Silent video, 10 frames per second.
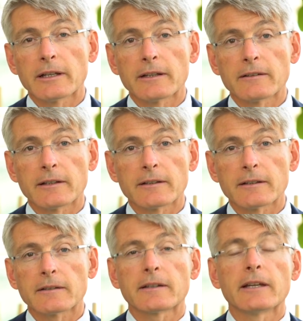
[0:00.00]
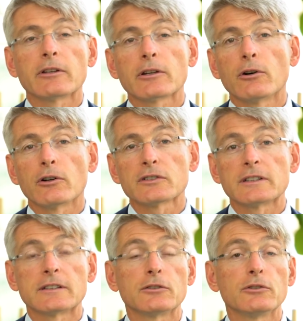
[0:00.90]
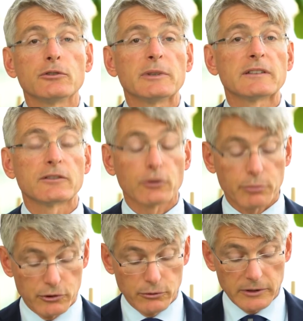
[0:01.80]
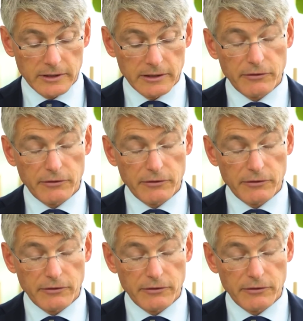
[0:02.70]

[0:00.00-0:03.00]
is it saving the cost, it's a new business opportunity.